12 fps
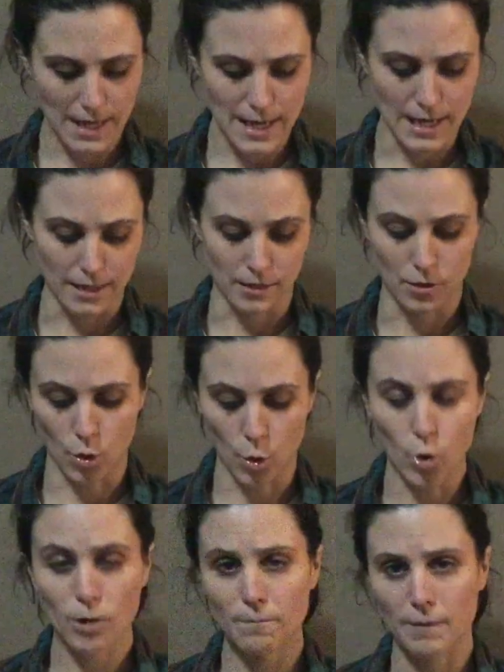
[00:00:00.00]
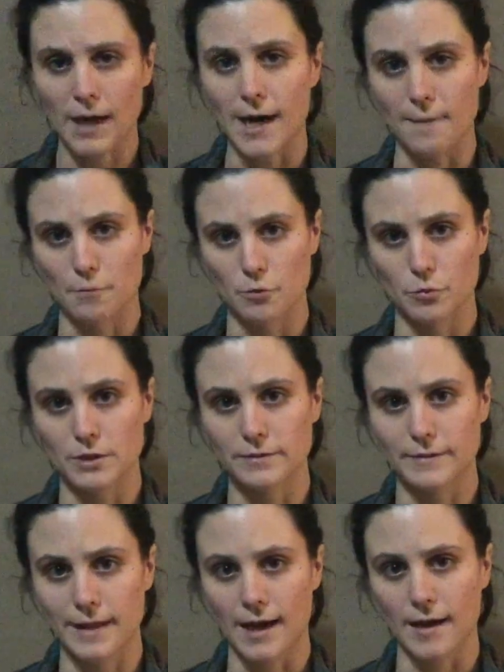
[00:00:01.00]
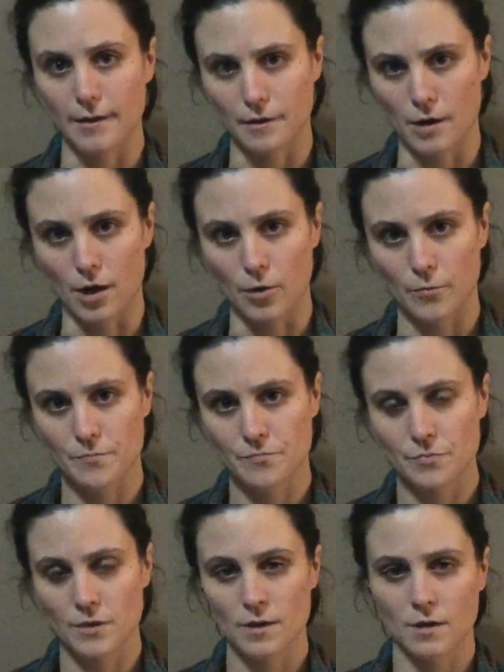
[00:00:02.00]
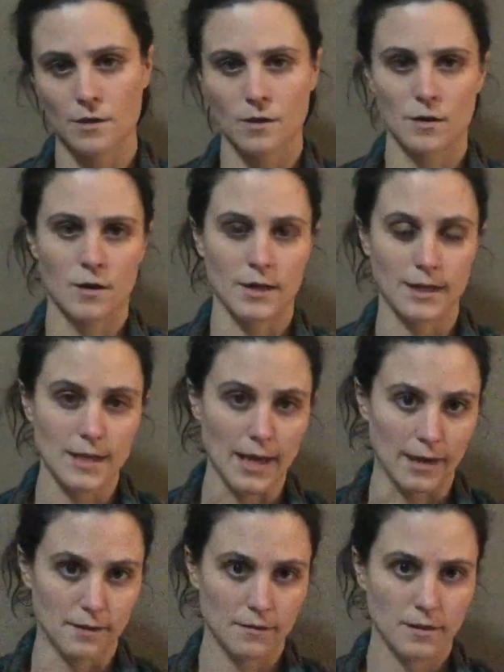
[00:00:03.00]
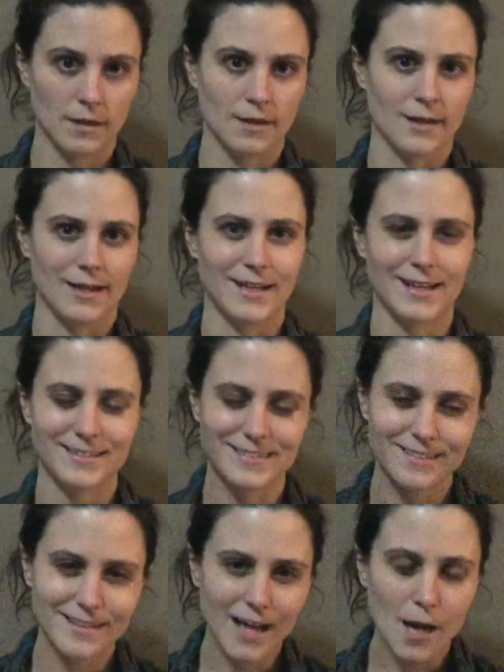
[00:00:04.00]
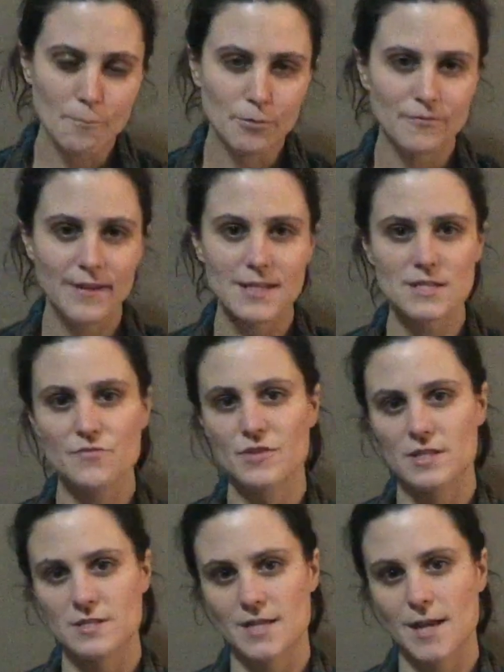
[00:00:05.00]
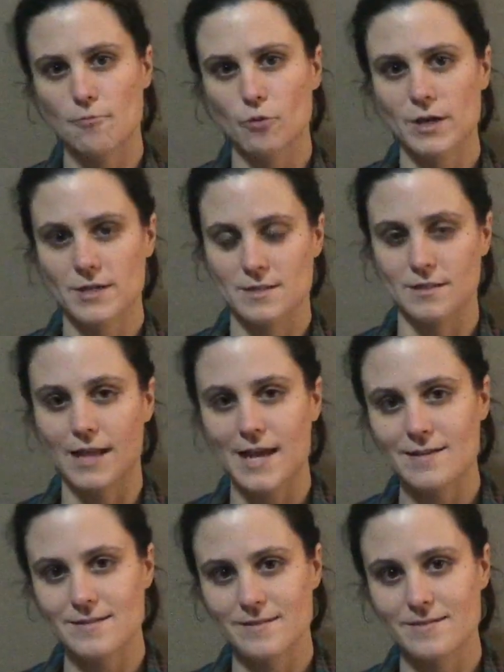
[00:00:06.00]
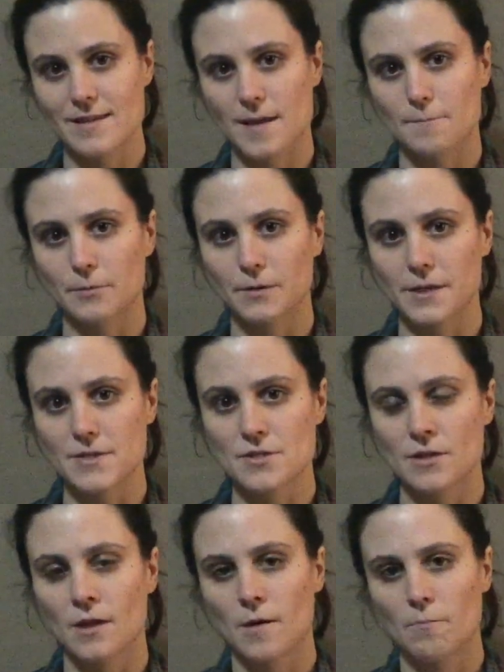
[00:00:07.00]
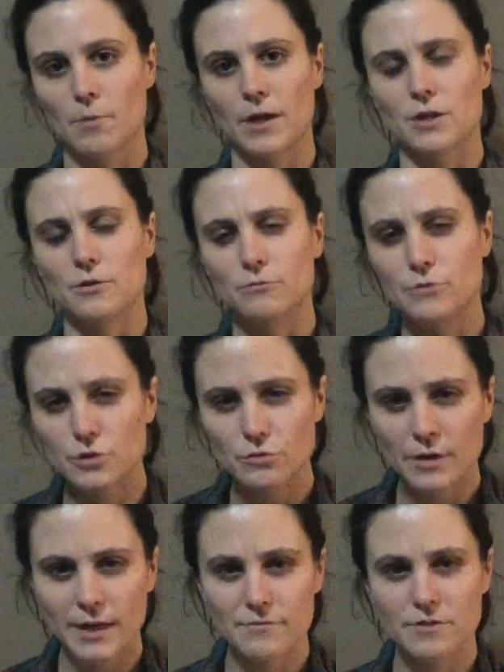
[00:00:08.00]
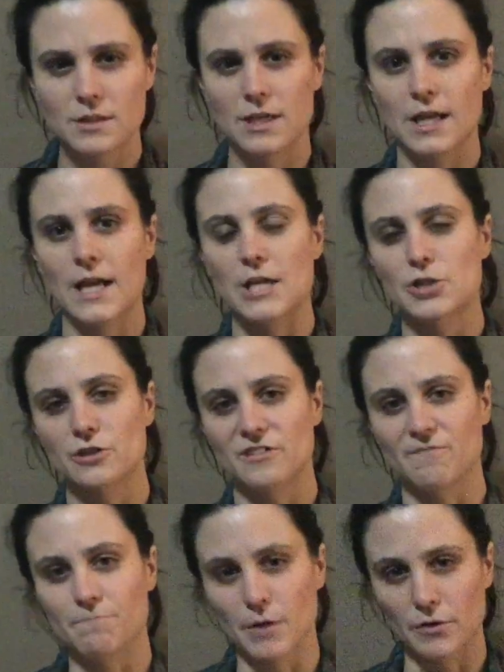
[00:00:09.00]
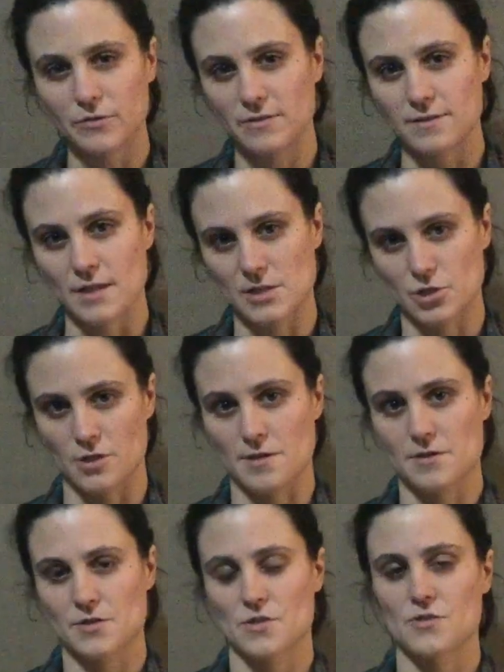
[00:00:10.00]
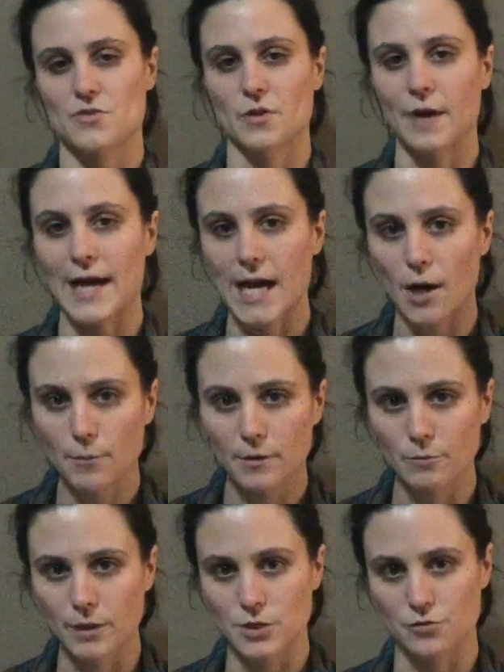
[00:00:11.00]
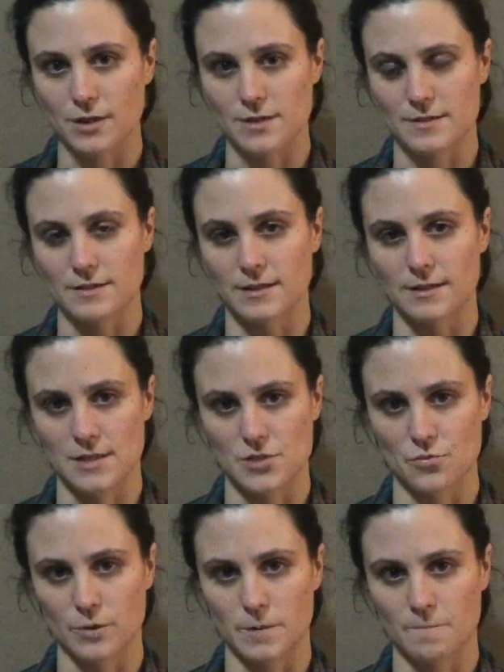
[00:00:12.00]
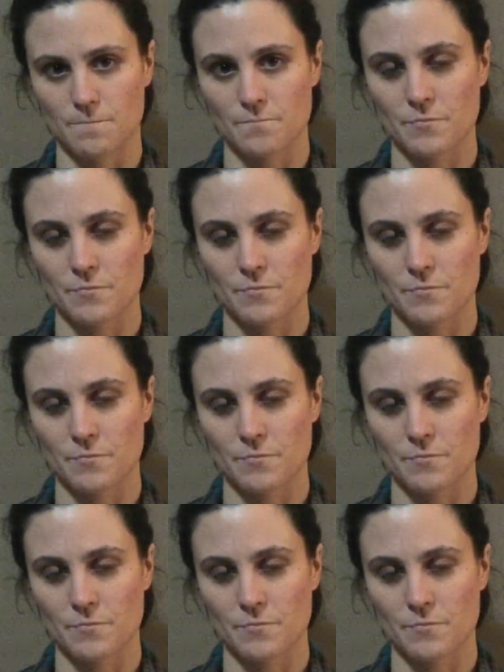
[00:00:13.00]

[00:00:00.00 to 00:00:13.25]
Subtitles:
Anne or Bob will not go. Again, it's not pervasive in the same way as the last example is, but you do have the negation of both disjuncts. So how would we translate this one?